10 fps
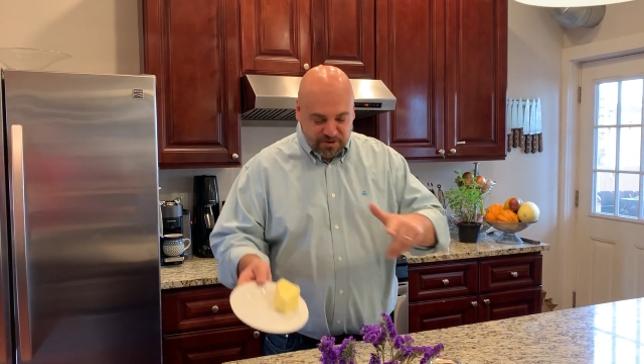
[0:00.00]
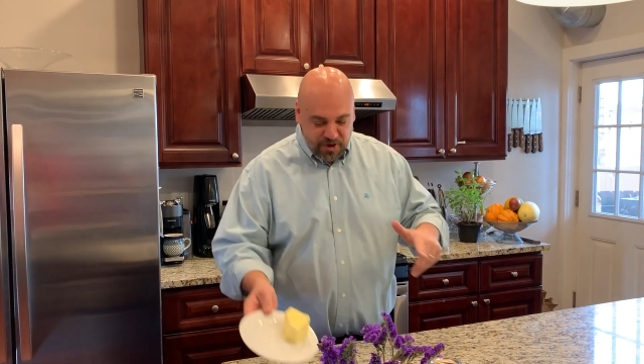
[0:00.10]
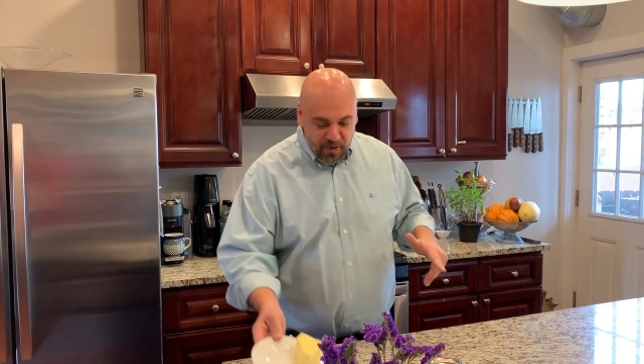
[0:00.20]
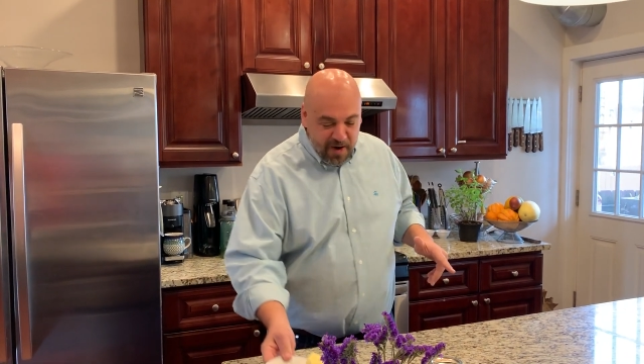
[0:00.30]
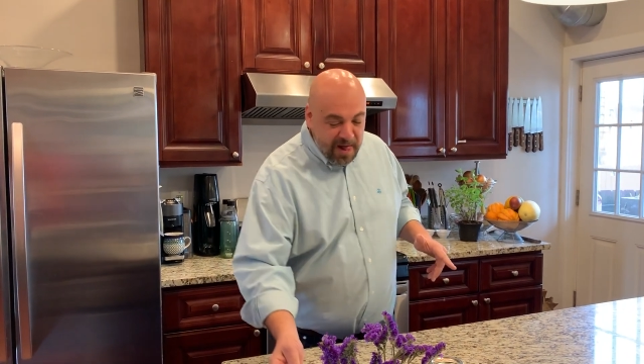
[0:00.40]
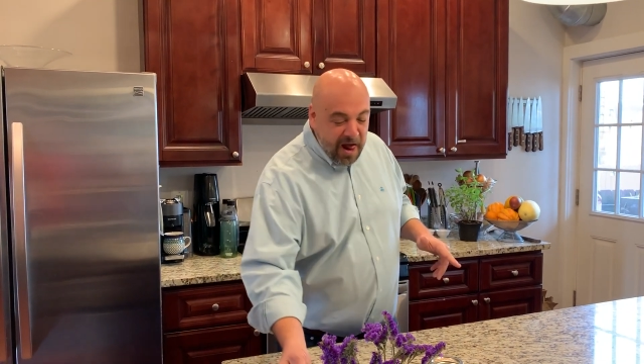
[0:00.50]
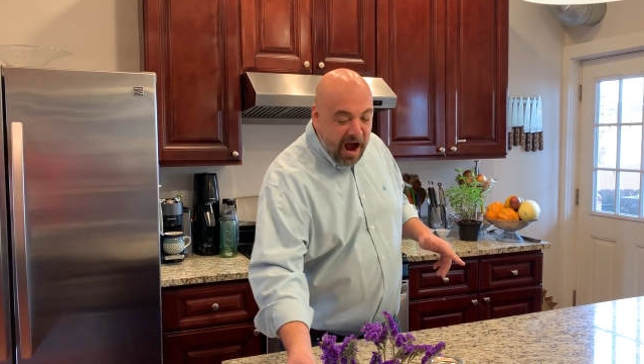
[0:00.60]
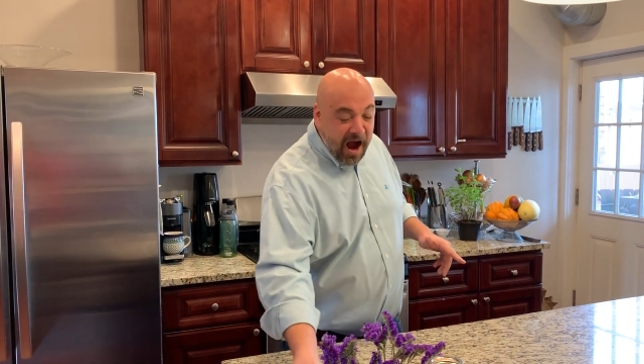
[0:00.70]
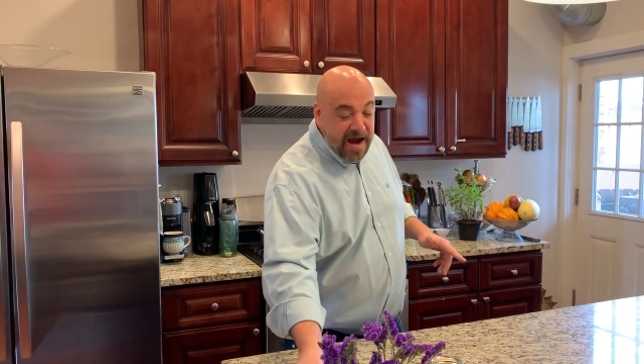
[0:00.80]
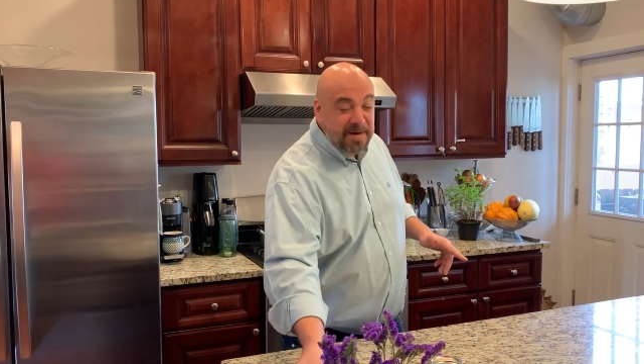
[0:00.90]
So
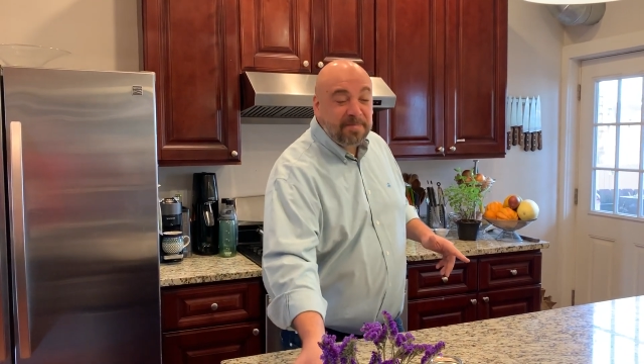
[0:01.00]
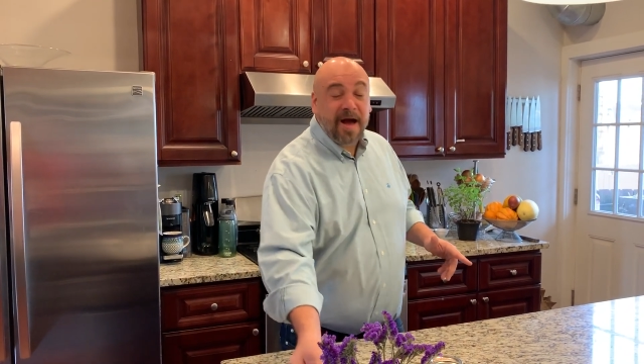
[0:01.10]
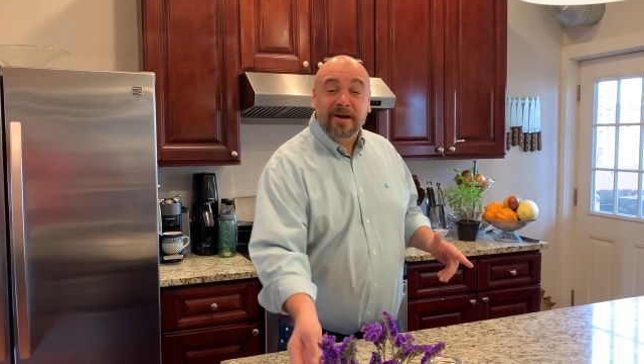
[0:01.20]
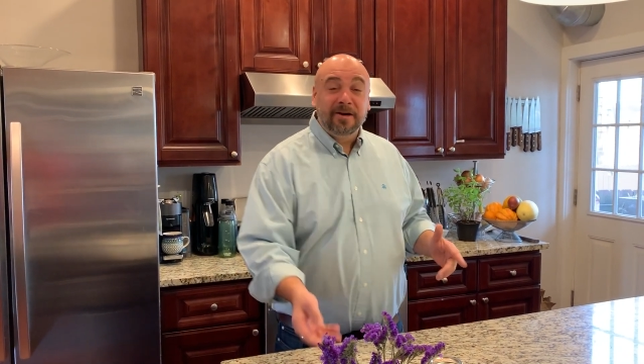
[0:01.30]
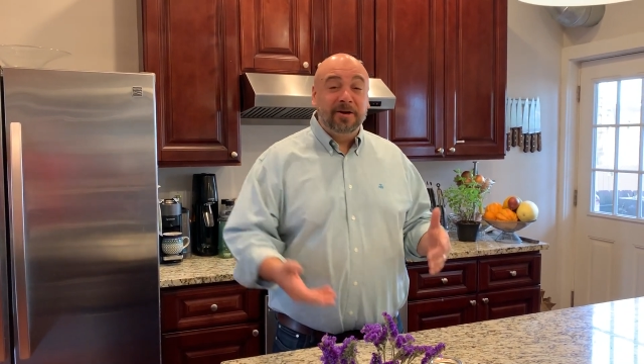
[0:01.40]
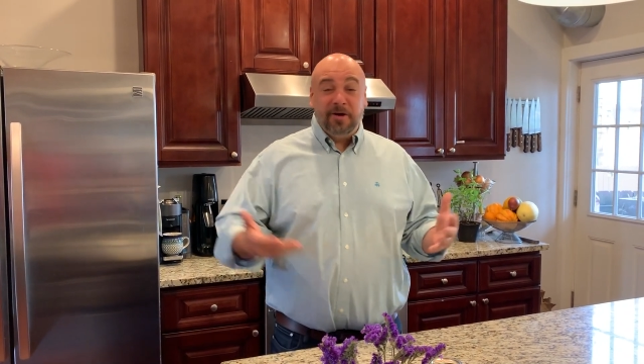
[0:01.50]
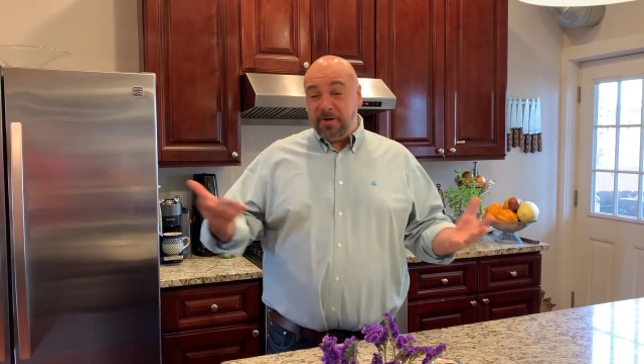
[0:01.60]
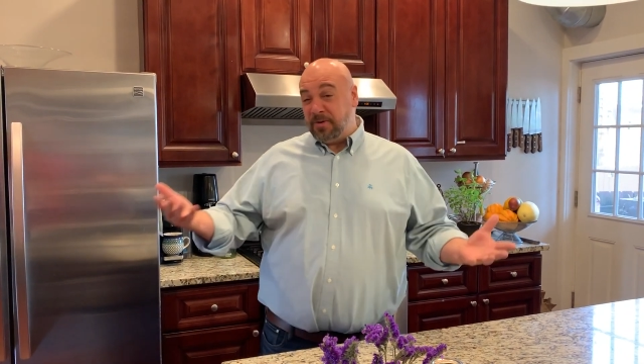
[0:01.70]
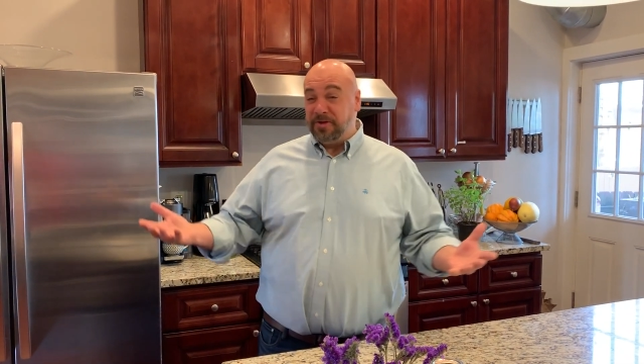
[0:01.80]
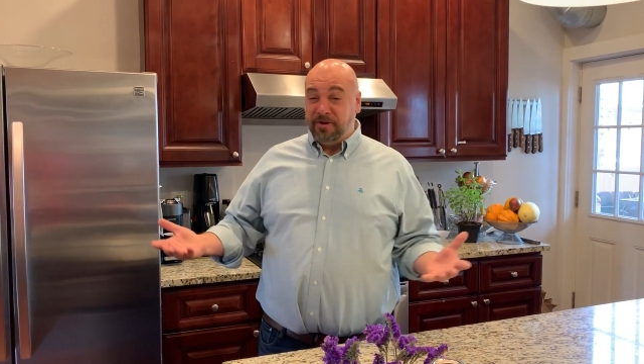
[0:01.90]
I am not going to
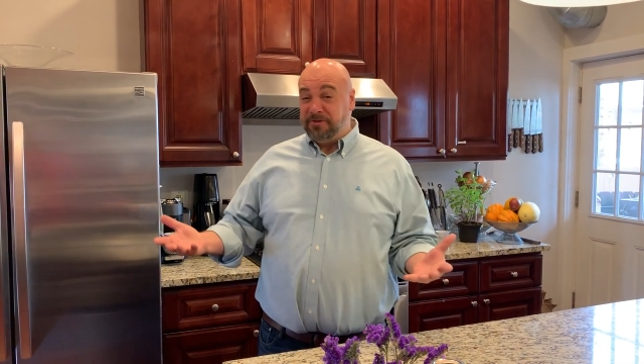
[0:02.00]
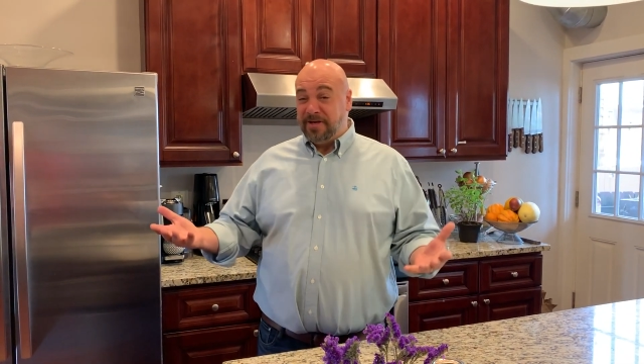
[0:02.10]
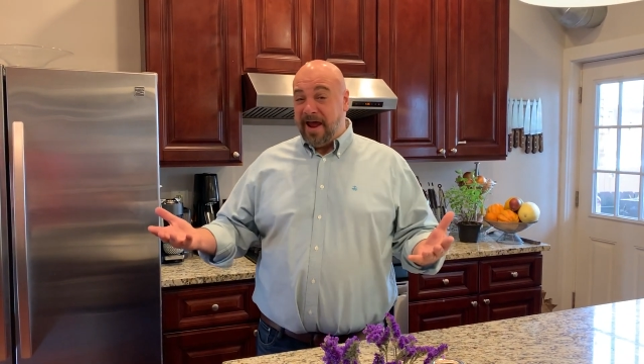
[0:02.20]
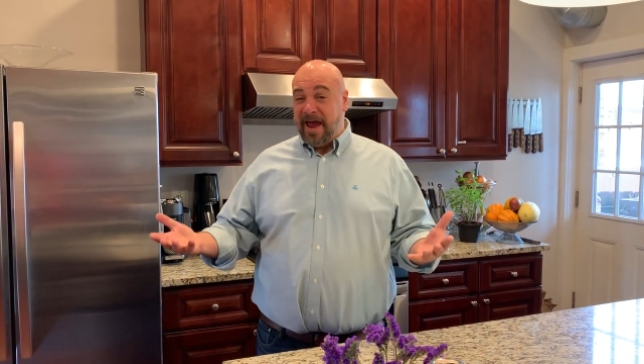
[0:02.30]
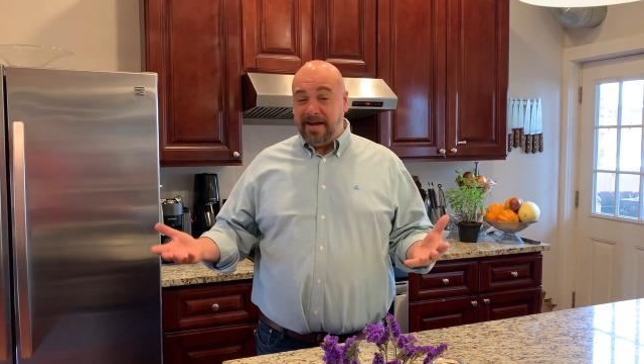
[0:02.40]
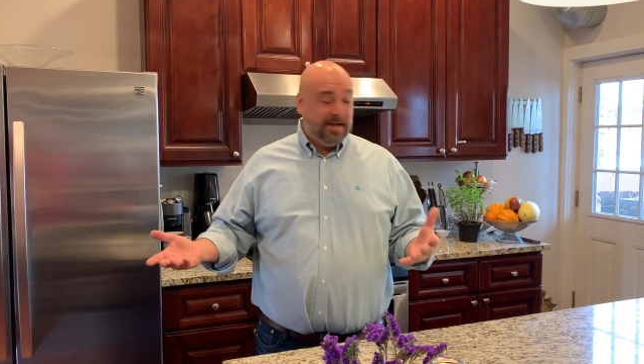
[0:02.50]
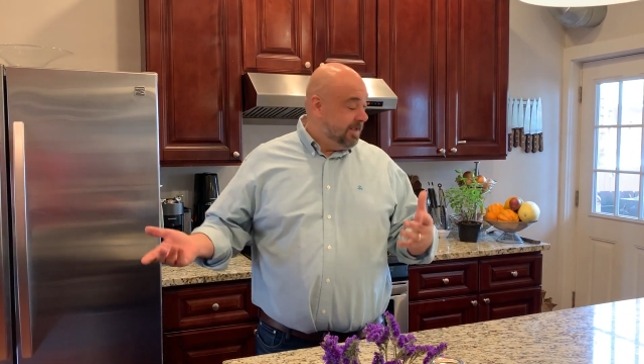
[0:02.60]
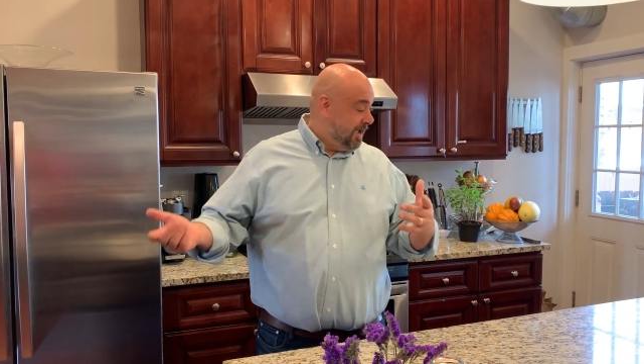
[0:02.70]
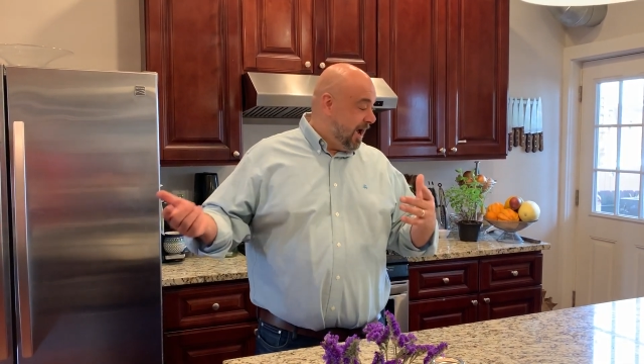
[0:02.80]
cook with you today,